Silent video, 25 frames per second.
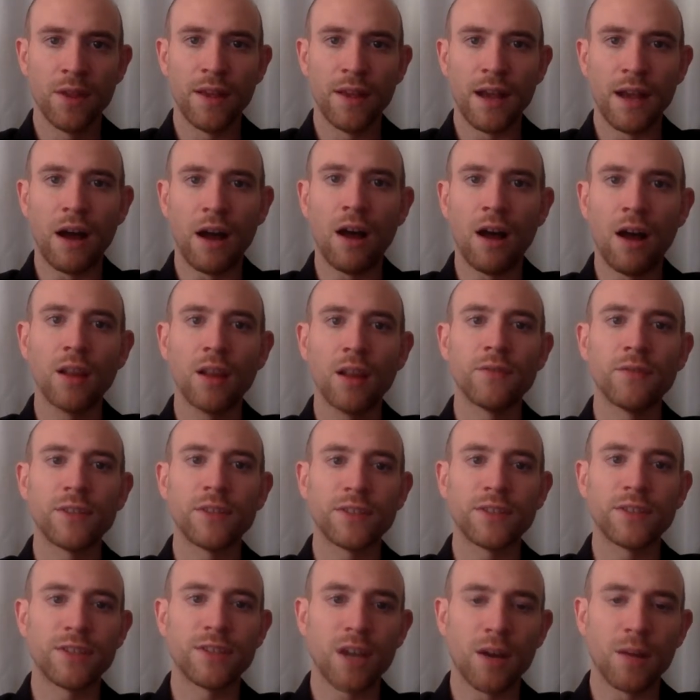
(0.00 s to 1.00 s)
All of
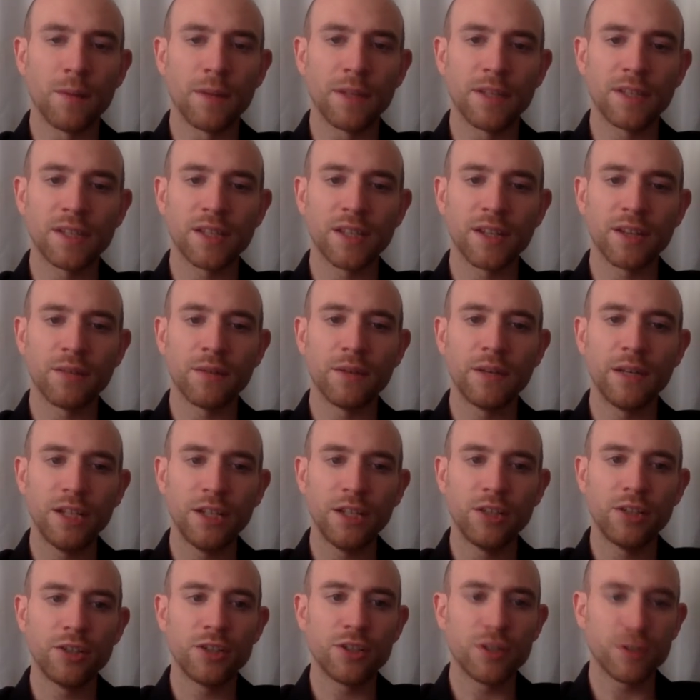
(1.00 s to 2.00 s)
it's dumb. It's like we
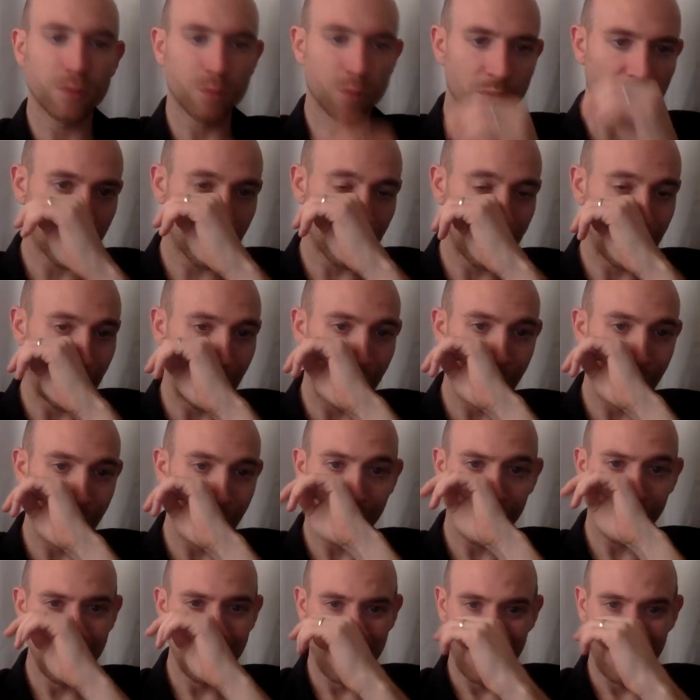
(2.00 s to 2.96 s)
need to just work together.